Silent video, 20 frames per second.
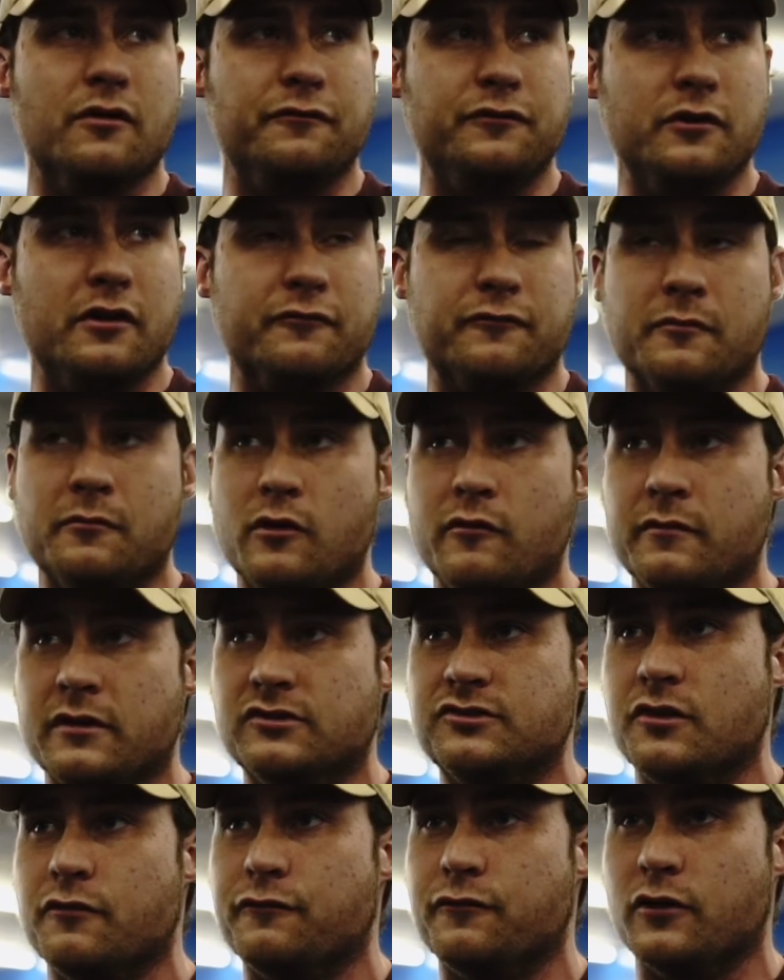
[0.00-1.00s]
a few different
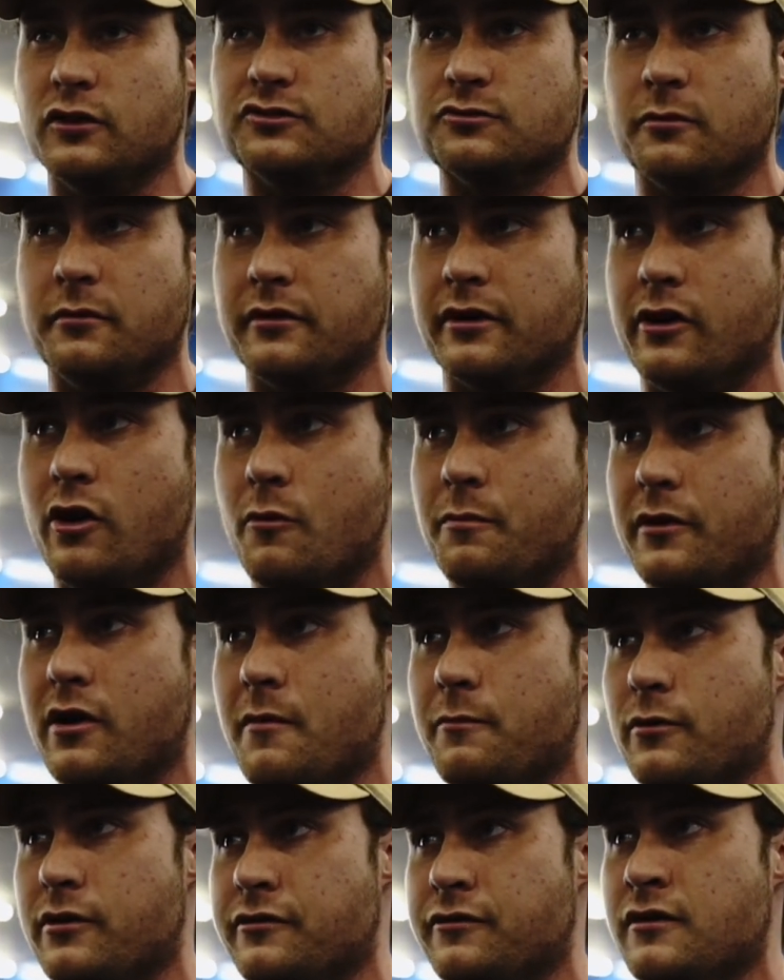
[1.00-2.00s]
movements. The first one we're going to open
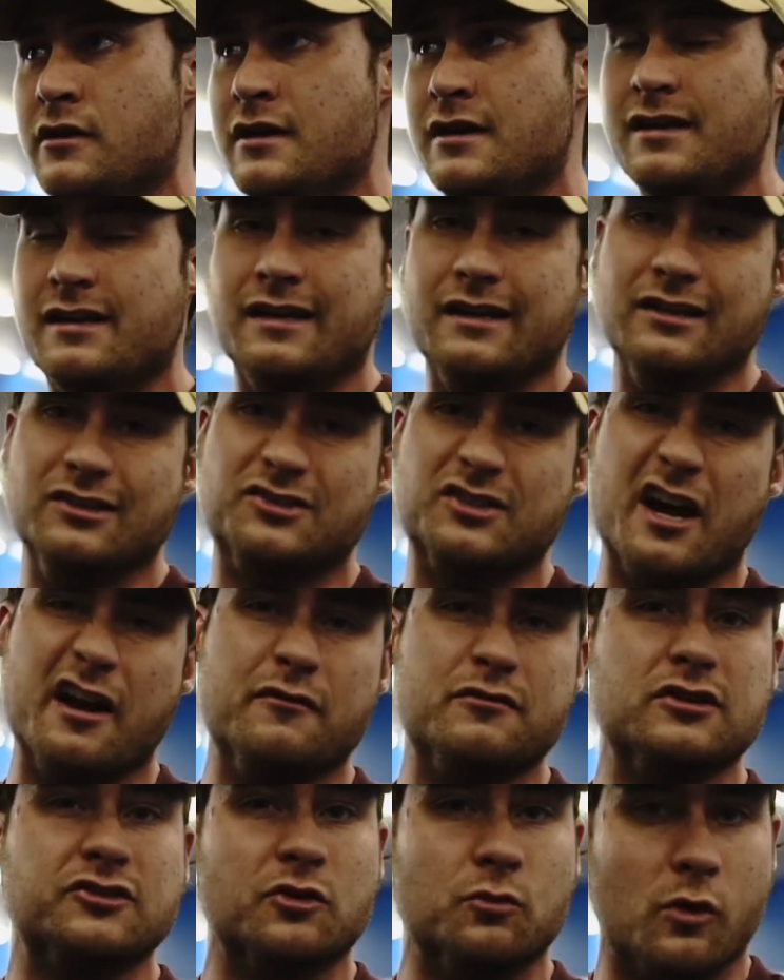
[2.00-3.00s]
up with is kind
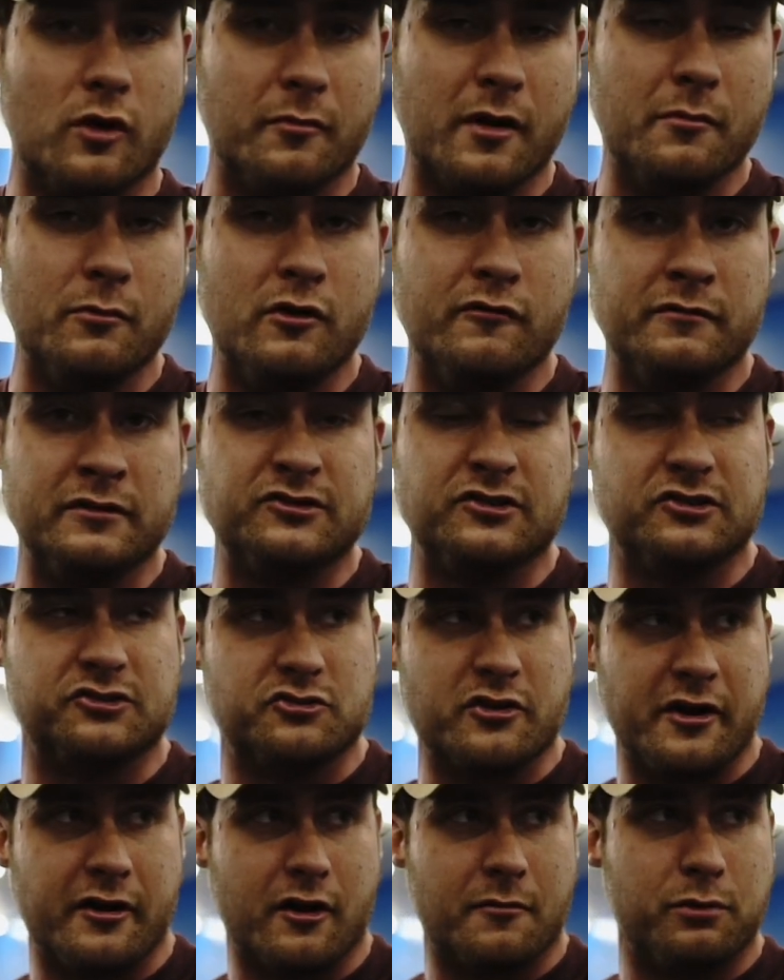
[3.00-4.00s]
of just a warm-up movement, so
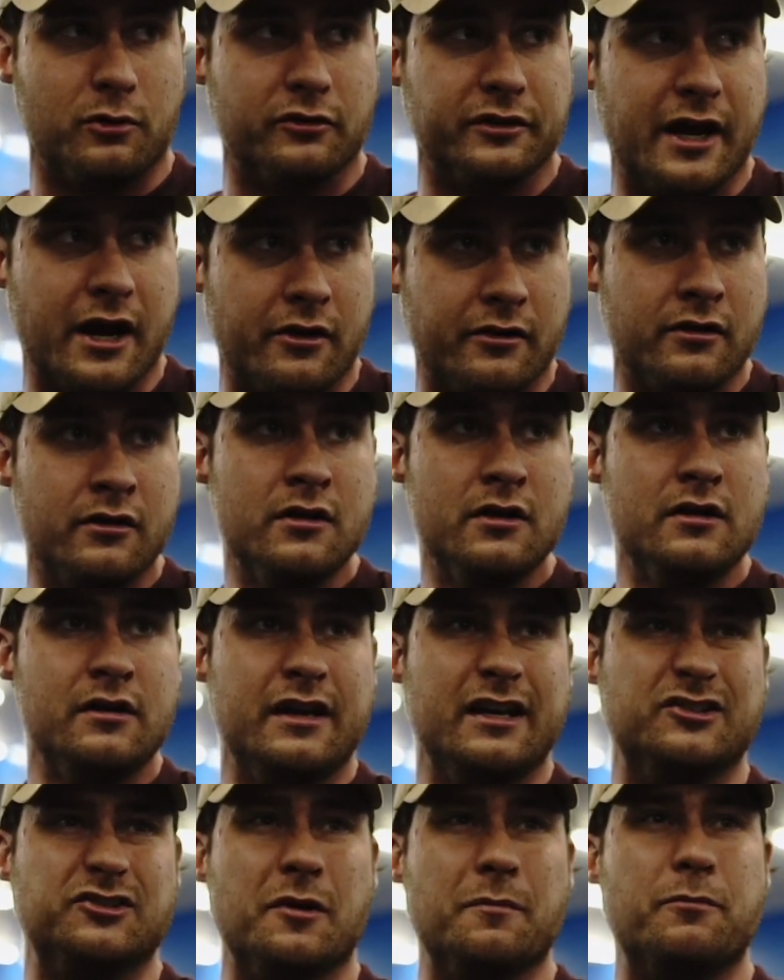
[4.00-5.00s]
straight arm pull down.
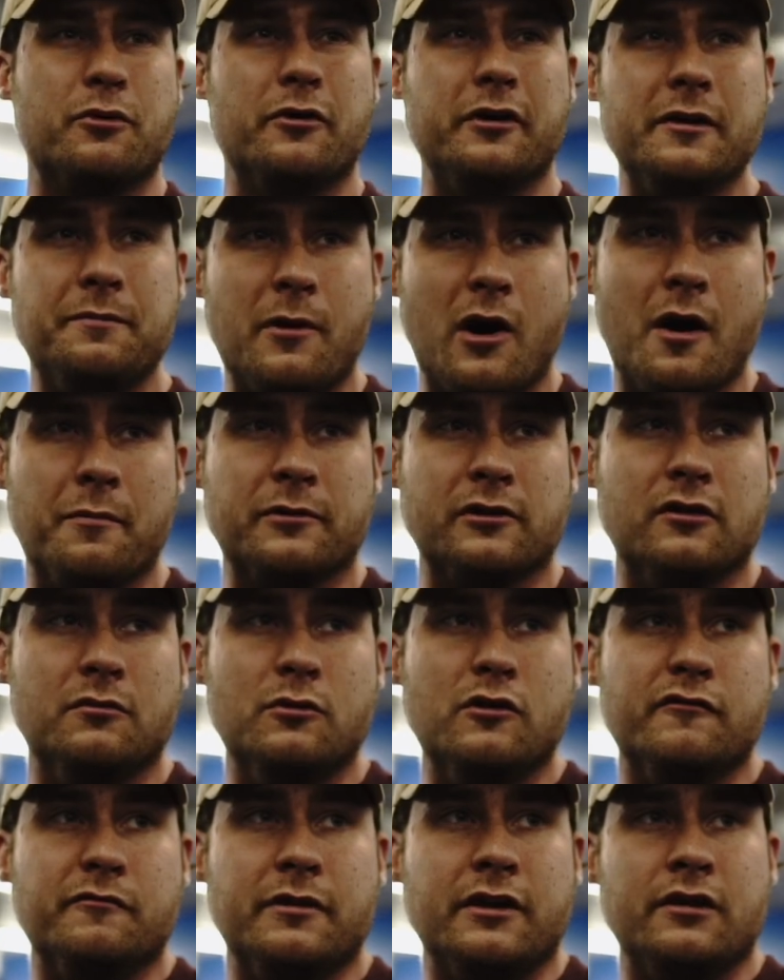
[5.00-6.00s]
It's a pretty popular
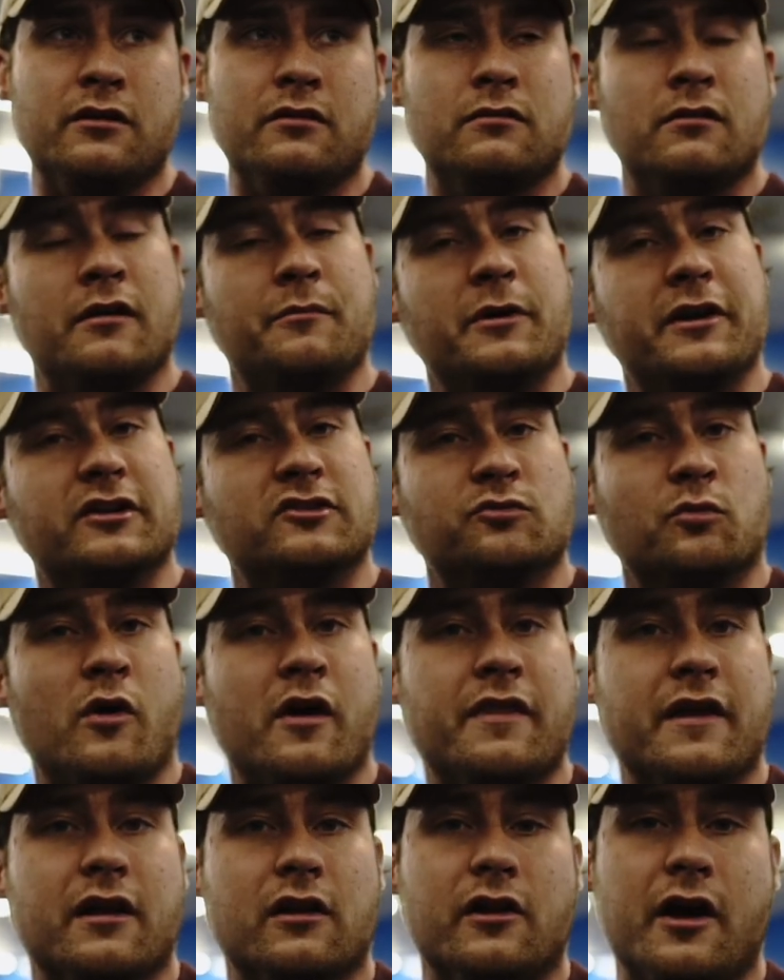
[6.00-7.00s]
movement, but it's
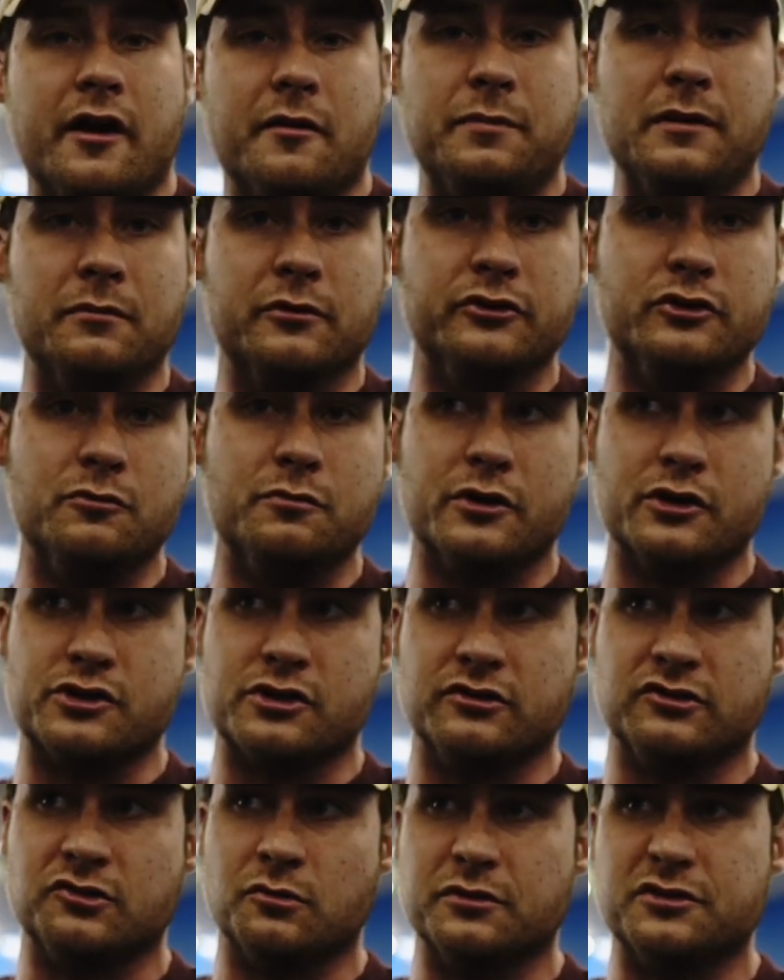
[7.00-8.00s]
one that a lot of people do
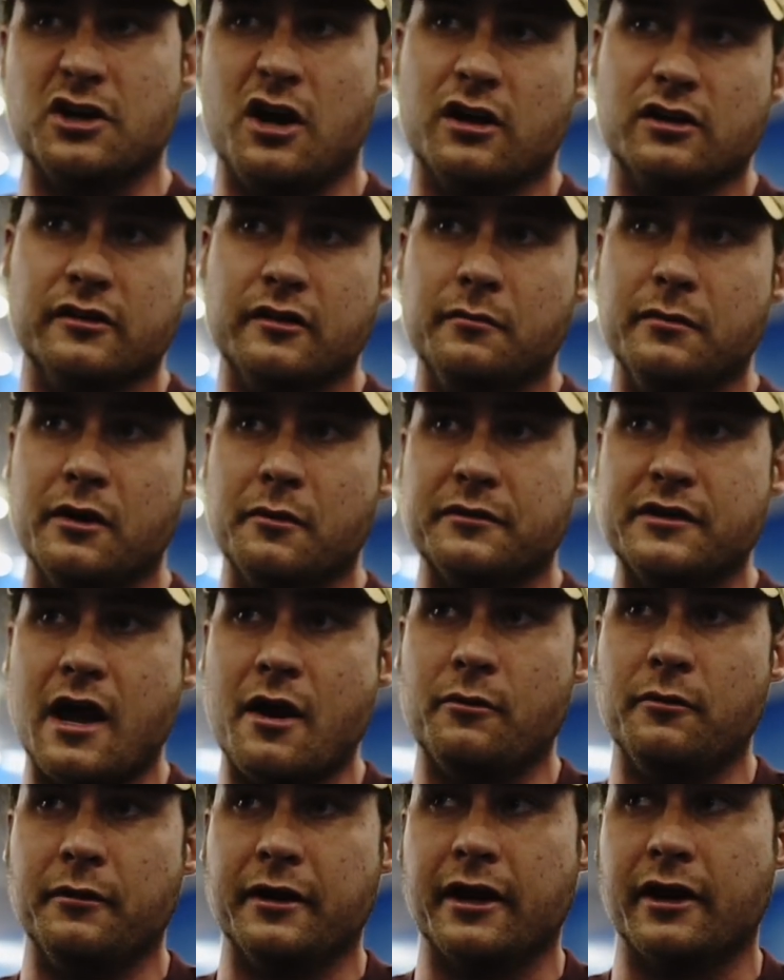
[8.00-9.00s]
butcher, so we'll talk a little bit about
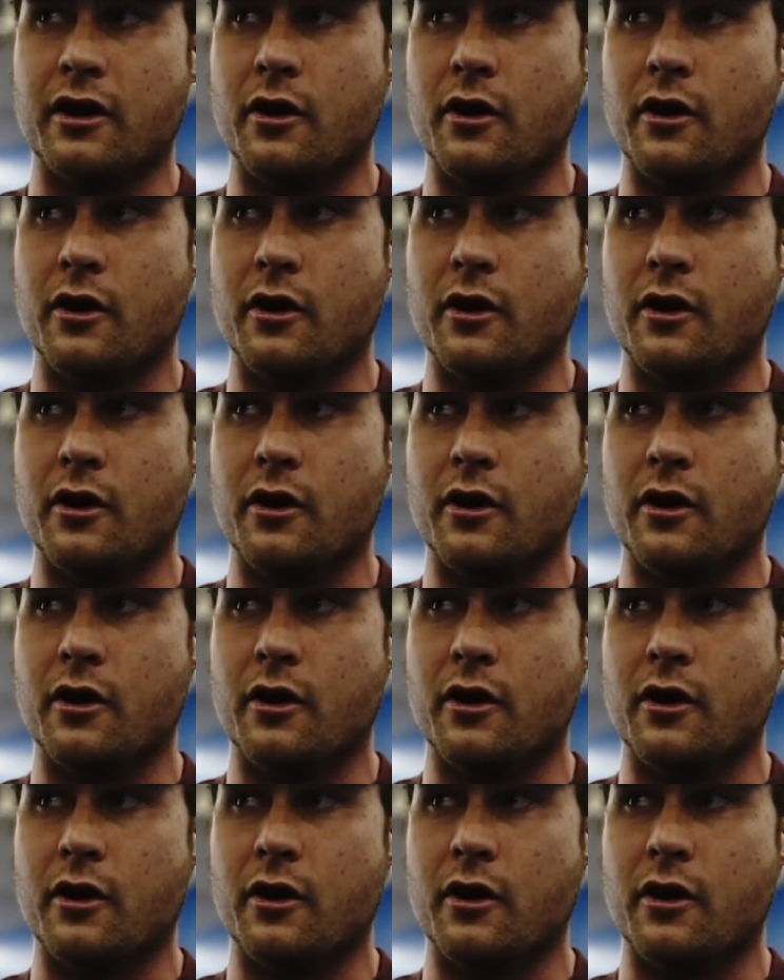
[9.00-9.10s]
that when we get